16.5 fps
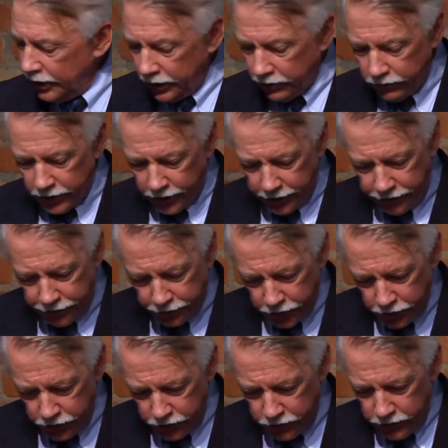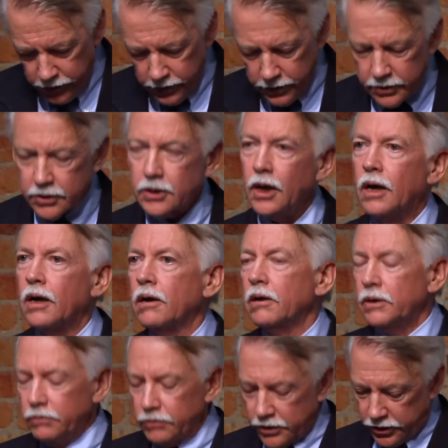really, through
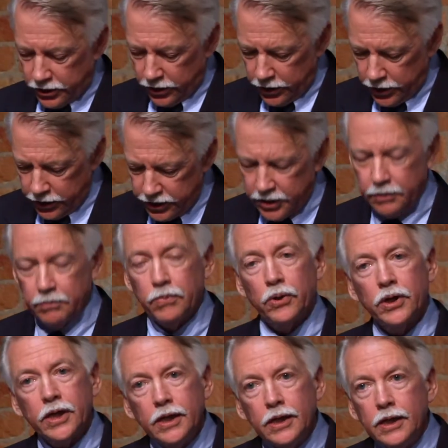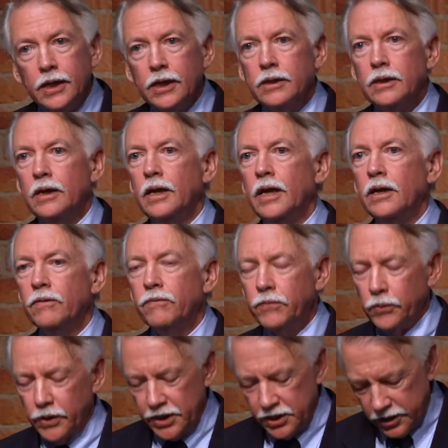scholarly research and bringing in the native
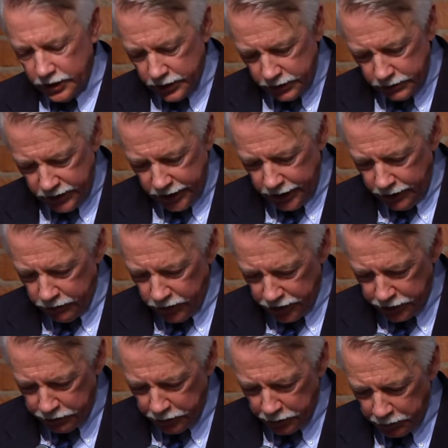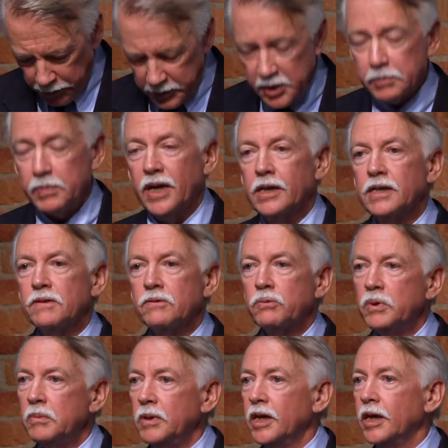voice, this getting multiple
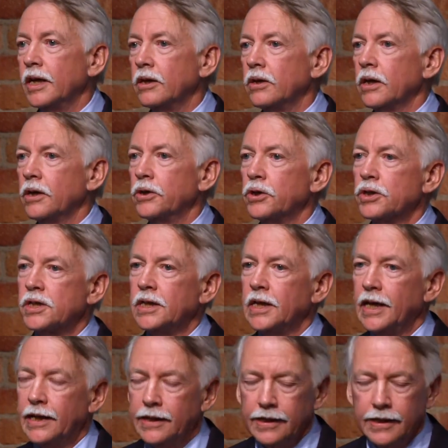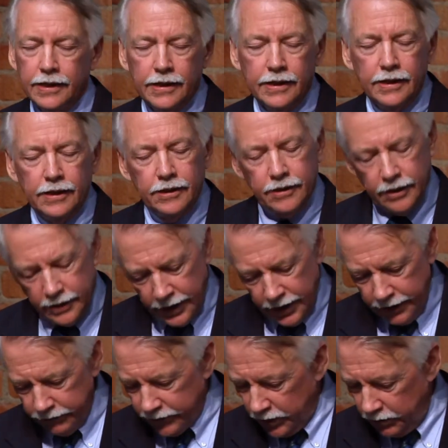perspectives, we begin to understand that
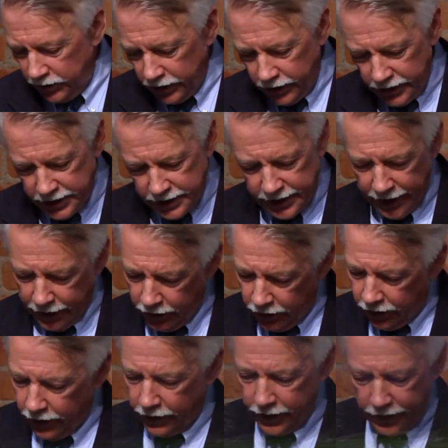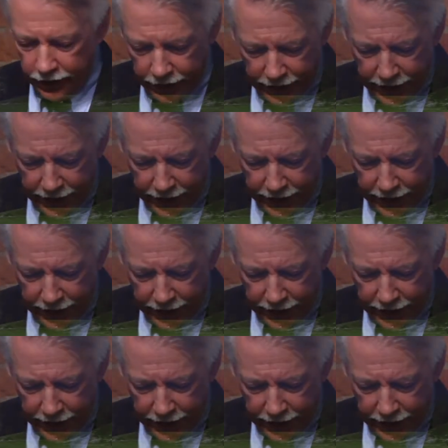native communities had art and